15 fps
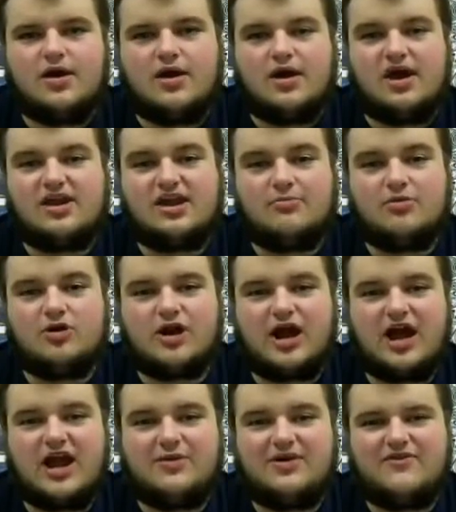At number
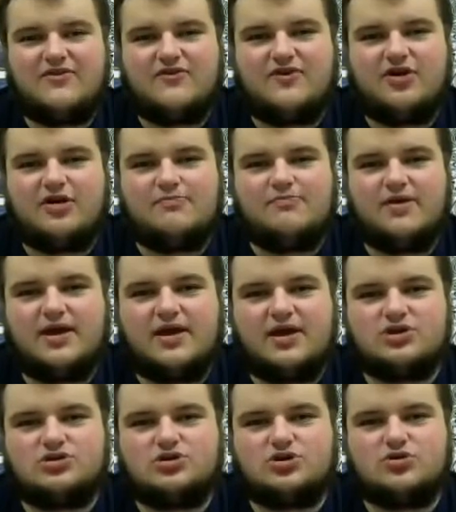9, we have a very big
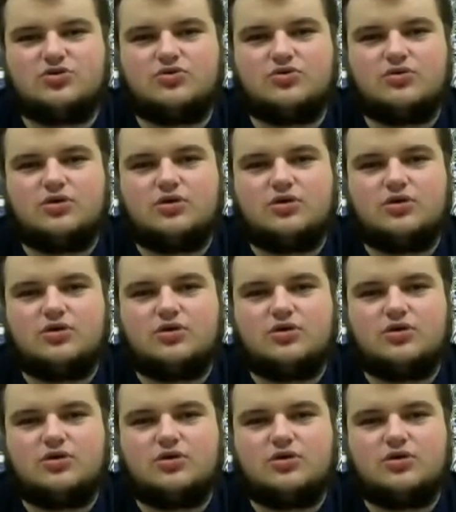issue,